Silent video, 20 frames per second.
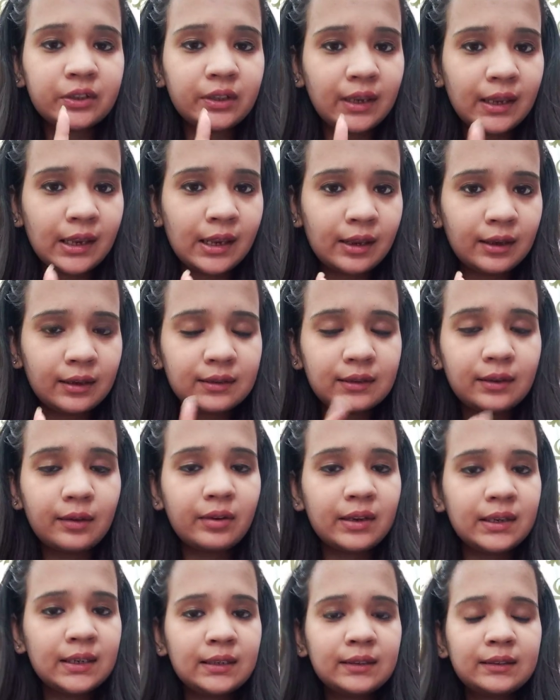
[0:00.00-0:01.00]
A, is a
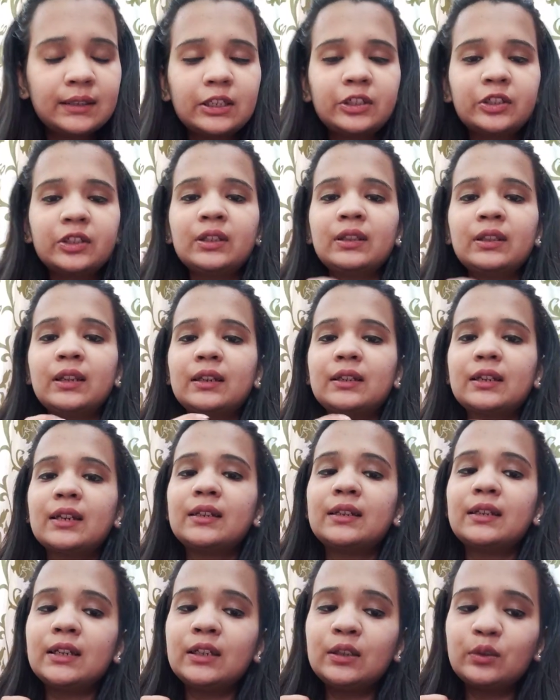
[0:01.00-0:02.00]
reading section that
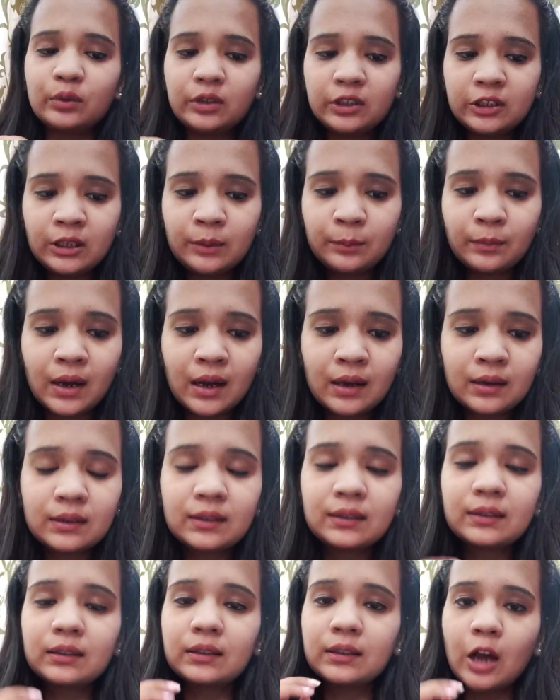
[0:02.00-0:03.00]
contains 20
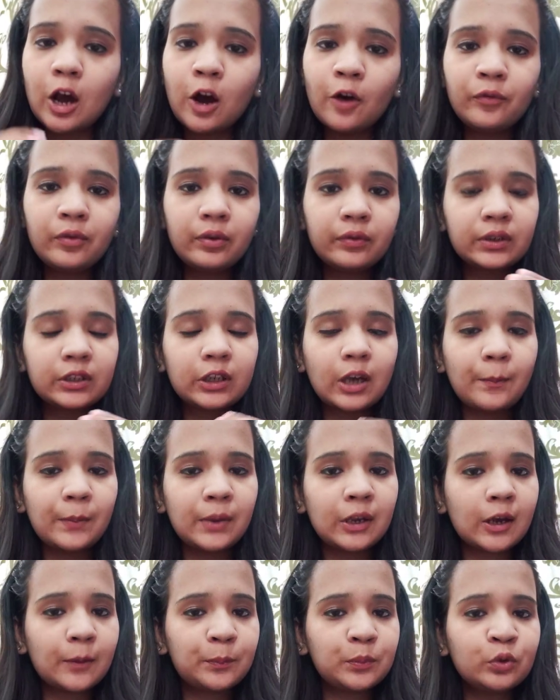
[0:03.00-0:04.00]
marks. Now we will
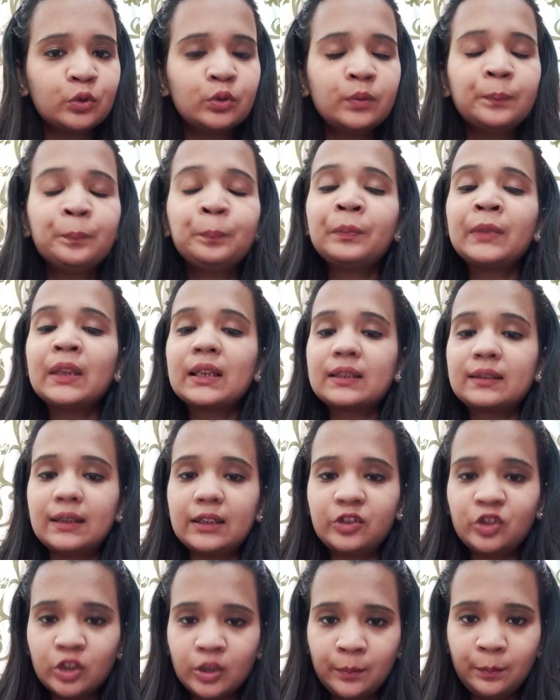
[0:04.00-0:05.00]
coming up to
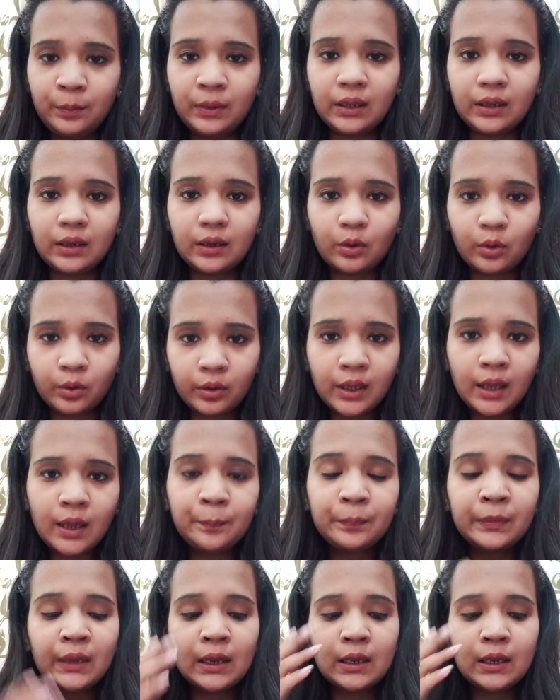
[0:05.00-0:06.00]
section B. Okay,
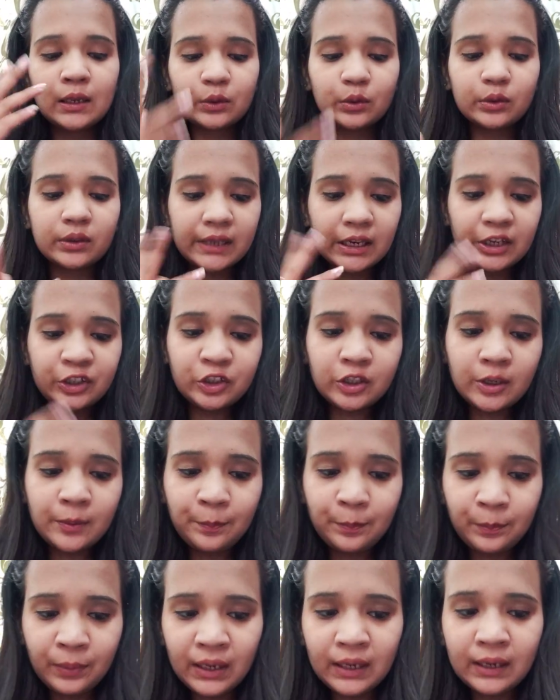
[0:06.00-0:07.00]
so
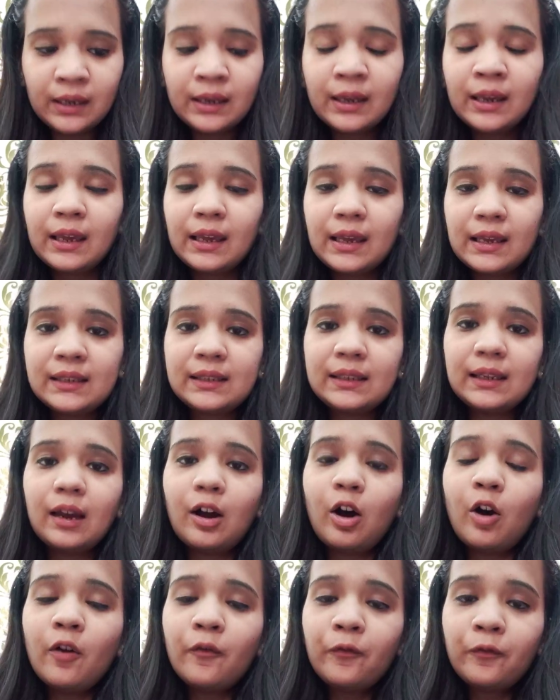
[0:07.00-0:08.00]
section B is
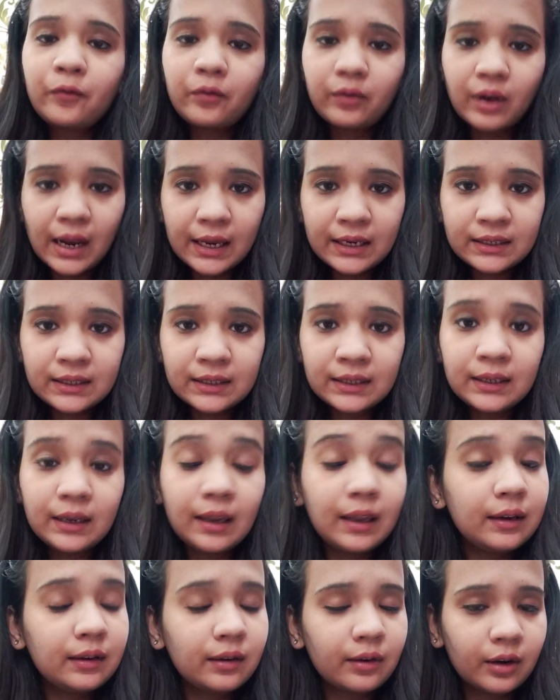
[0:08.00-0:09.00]
of writing
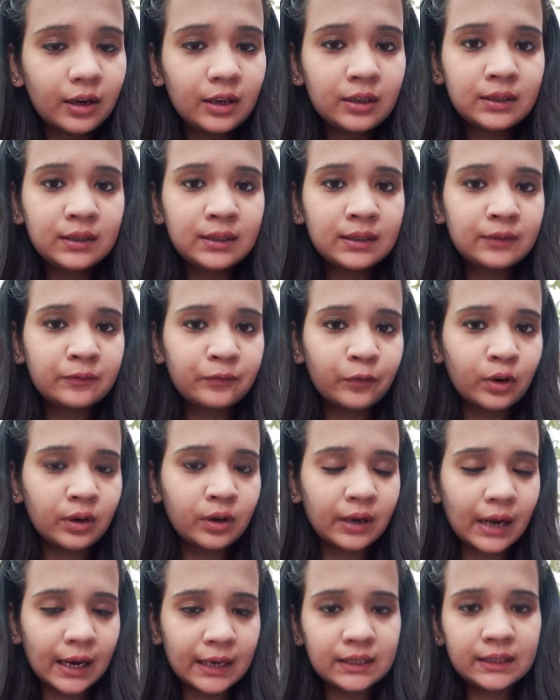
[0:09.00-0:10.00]
and is for
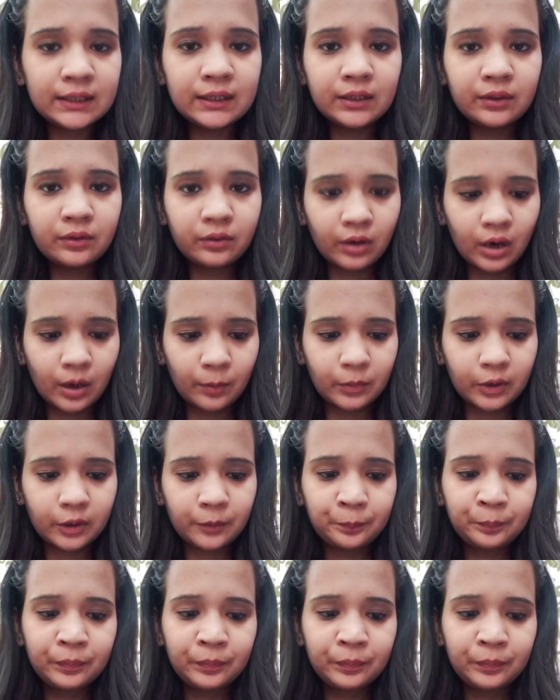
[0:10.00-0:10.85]
writing and grammar.